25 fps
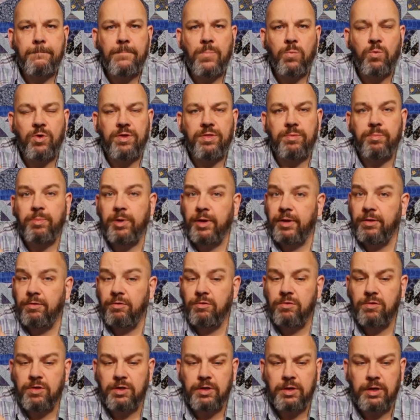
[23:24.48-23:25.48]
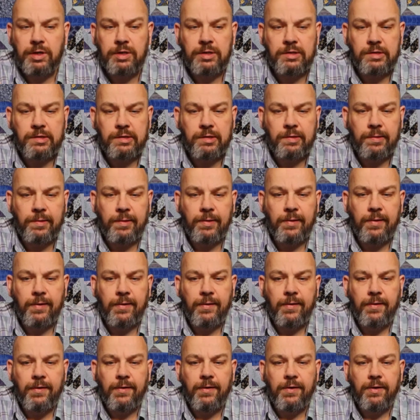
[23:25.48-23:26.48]
with pins, at least,
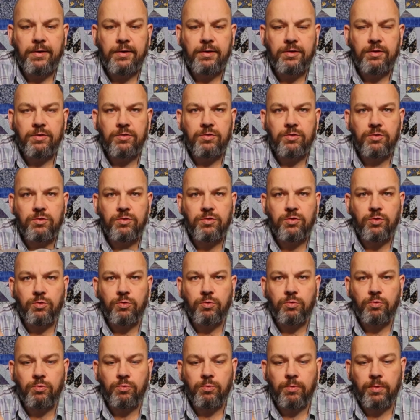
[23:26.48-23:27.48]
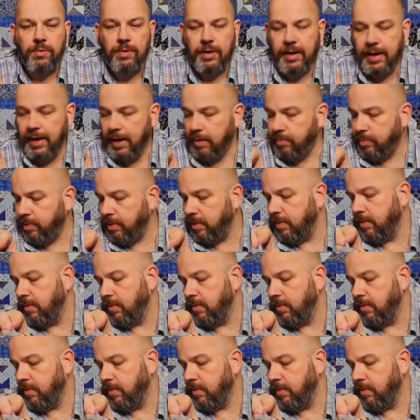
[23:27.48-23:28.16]
to the cap.